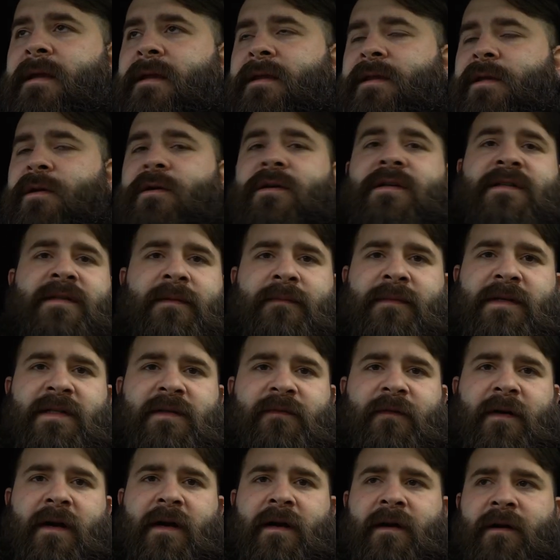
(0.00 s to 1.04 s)
There is a
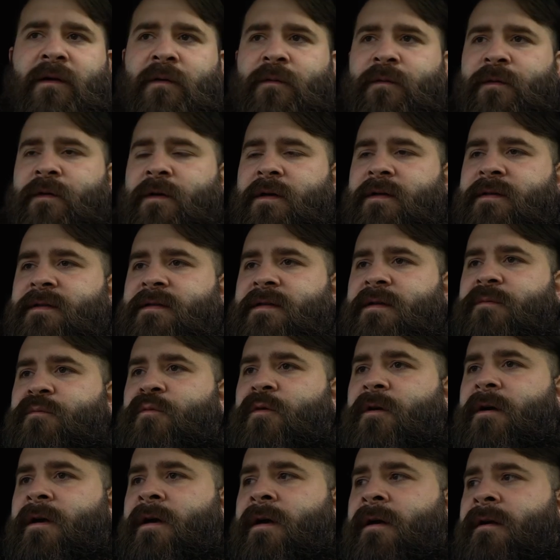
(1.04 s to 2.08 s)
misfire going on
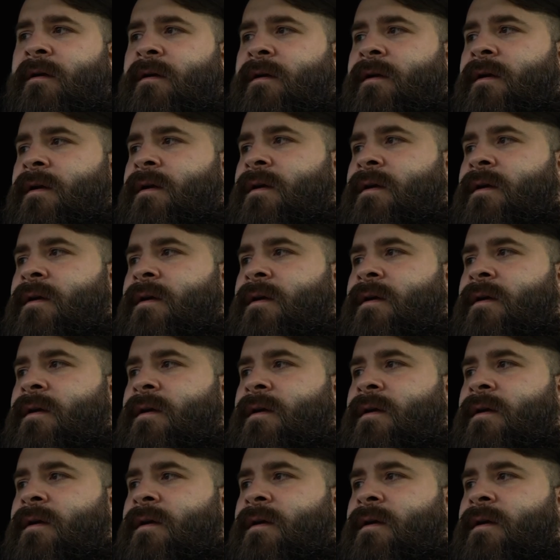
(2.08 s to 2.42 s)
somewhere